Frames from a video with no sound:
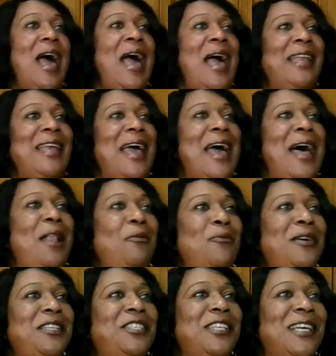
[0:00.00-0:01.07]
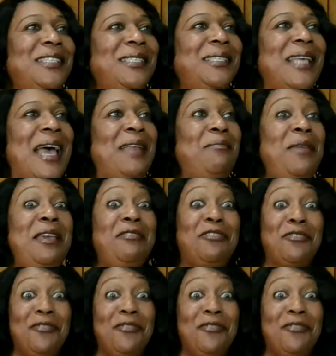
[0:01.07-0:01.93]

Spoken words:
And Elwood just sent me